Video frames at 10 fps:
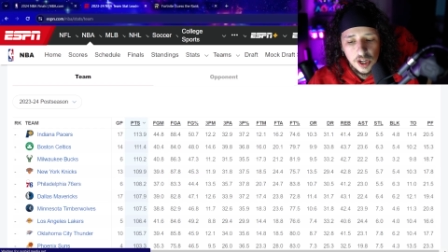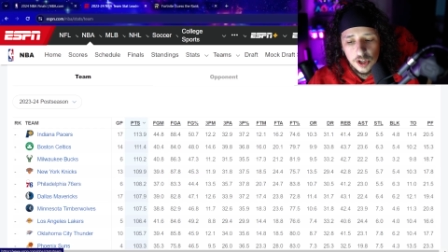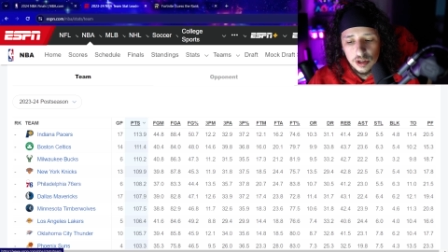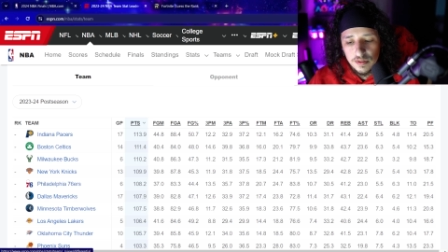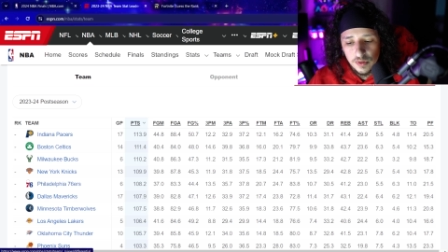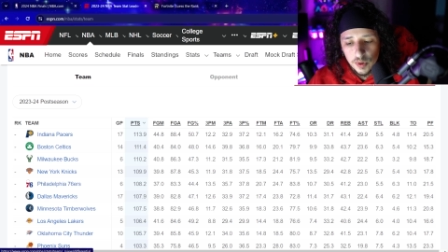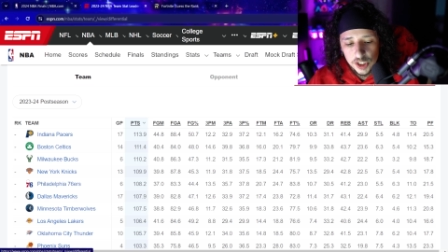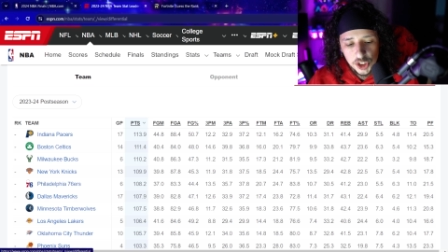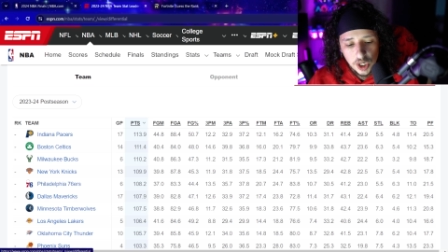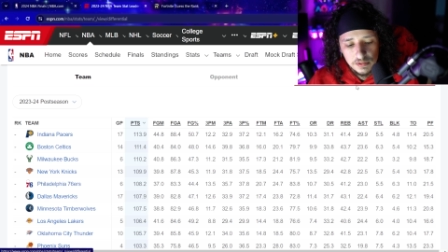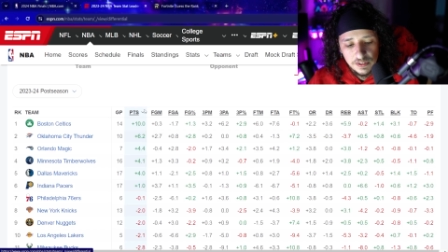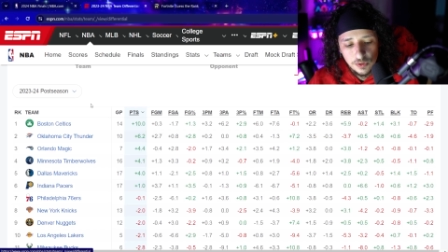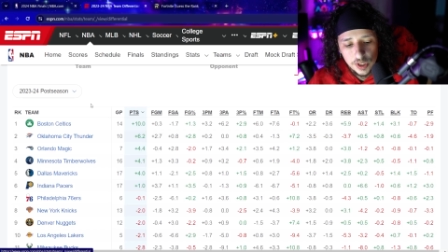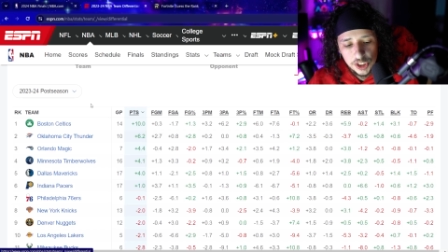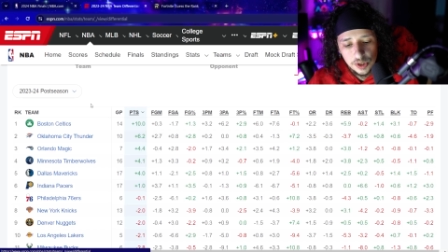You even want to show off
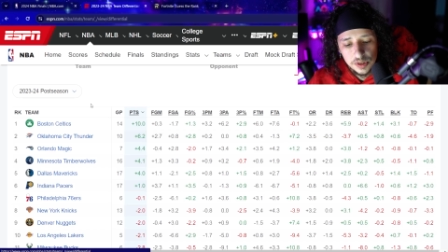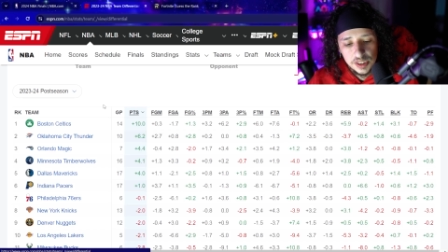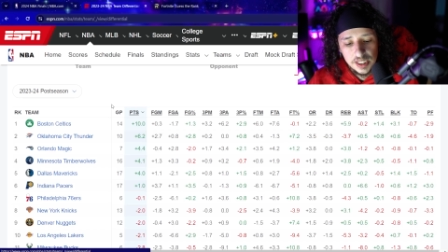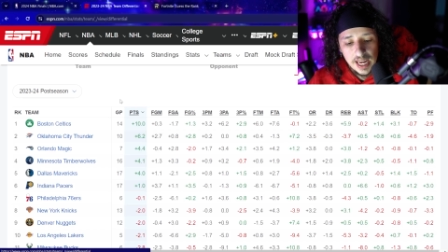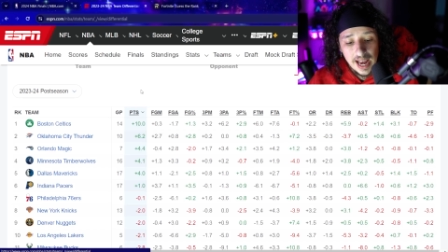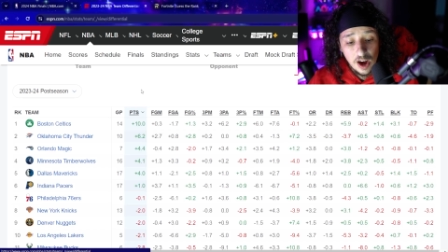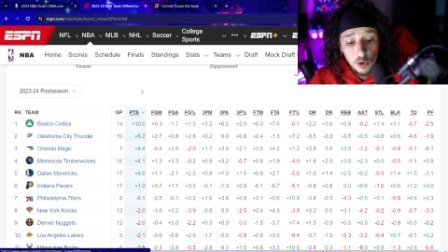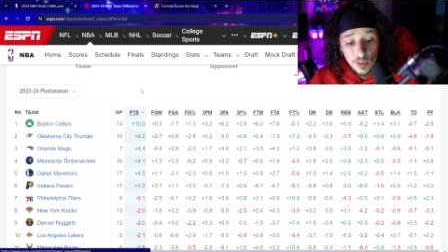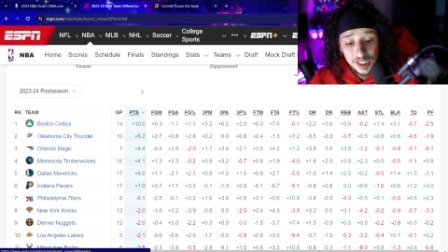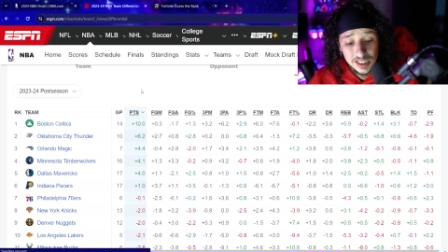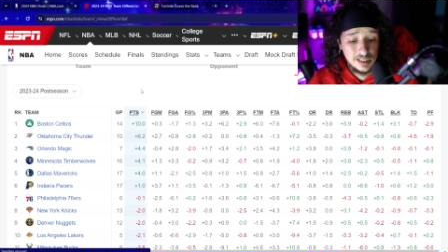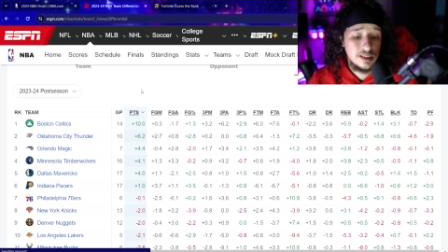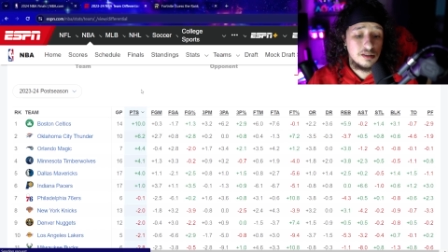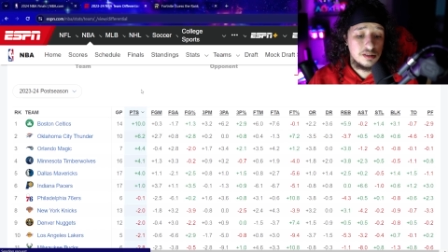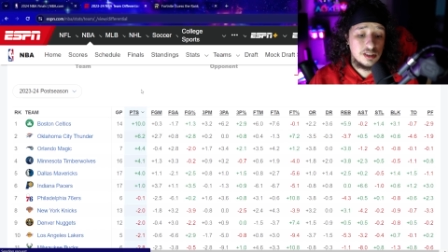differential and seeing how much the
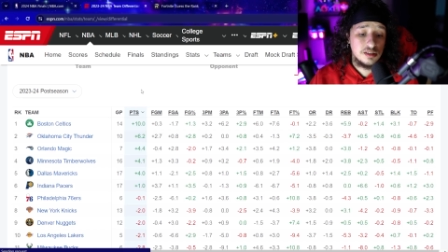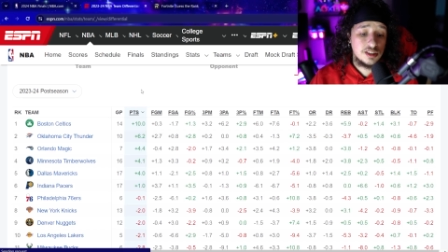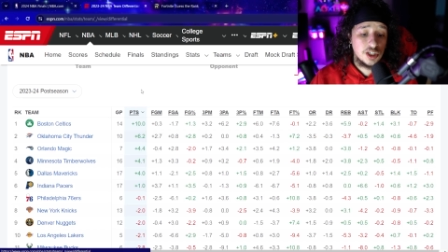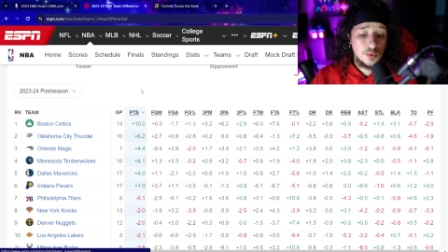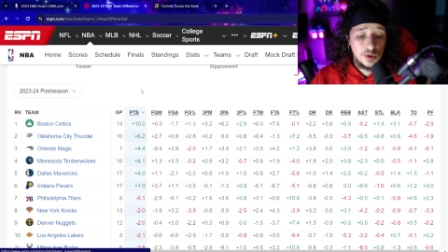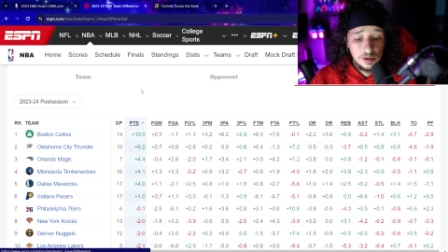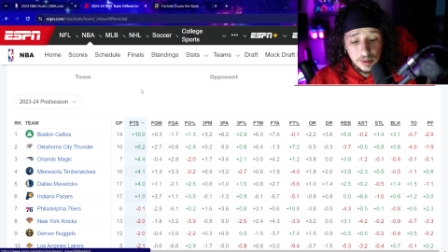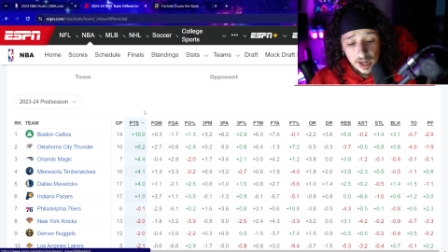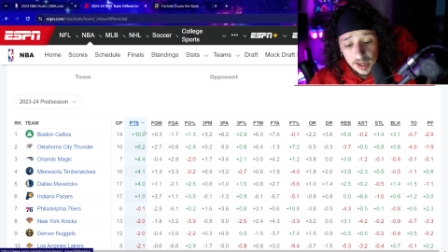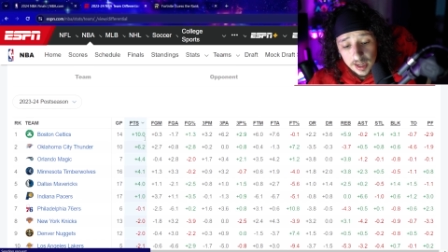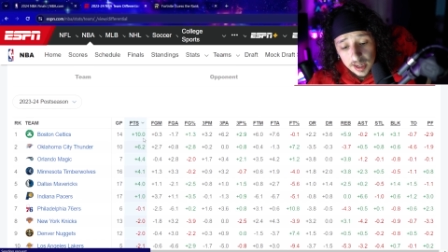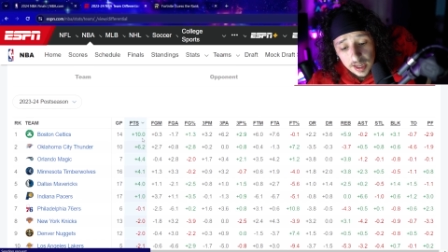Celtics are winning by.